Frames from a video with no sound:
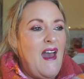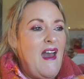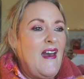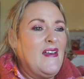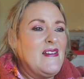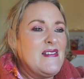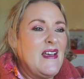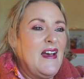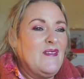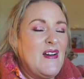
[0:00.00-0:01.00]
And
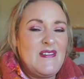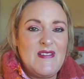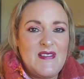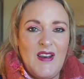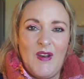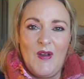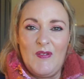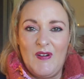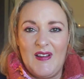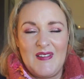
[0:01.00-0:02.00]
I just
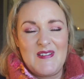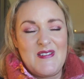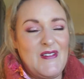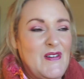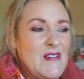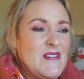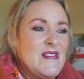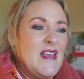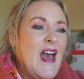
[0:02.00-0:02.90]
love her. I think she's gorgeous.